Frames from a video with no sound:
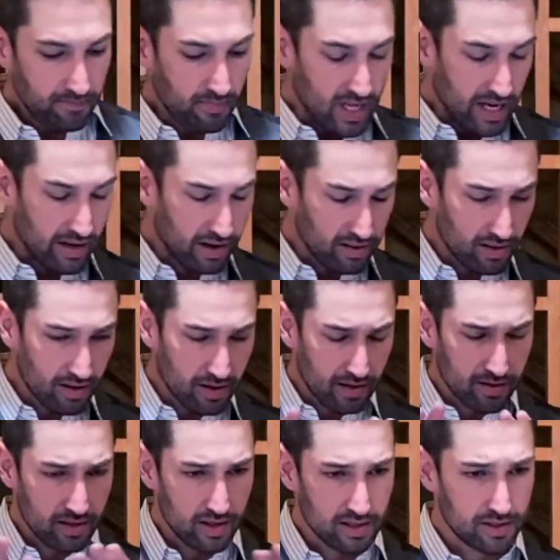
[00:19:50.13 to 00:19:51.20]

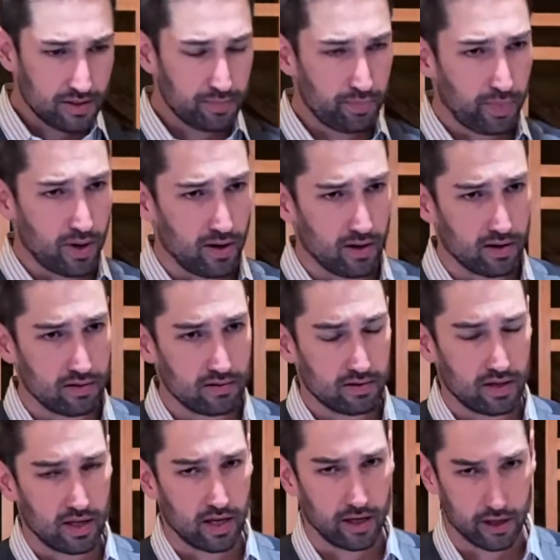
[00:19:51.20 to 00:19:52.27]
Now this
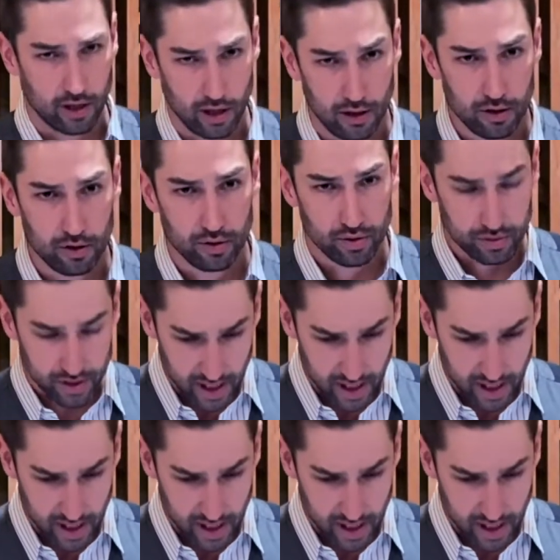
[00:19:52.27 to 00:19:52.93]
part concludes